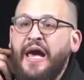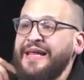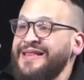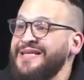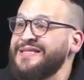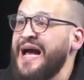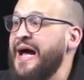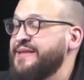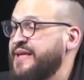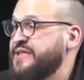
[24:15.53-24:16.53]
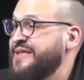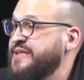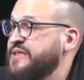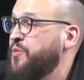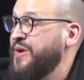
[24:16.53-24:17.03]
in this context,
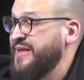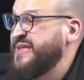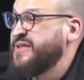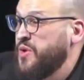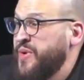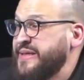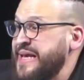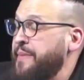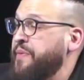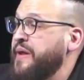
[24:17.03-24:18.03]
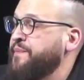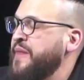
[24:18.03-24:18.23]
listen to the way it's happening.